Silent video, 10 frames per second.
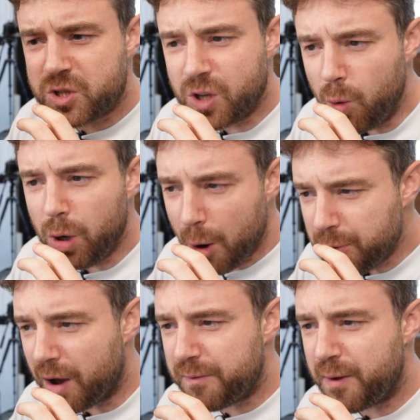sole
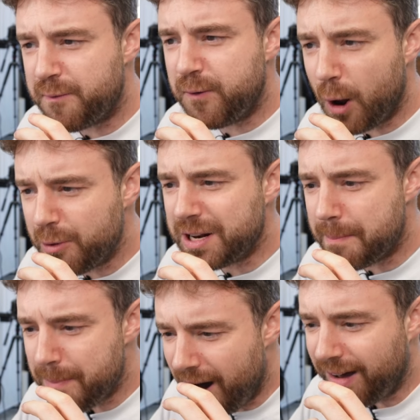owner of the
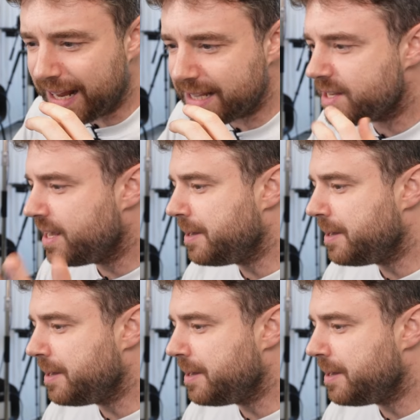Florida Marlin.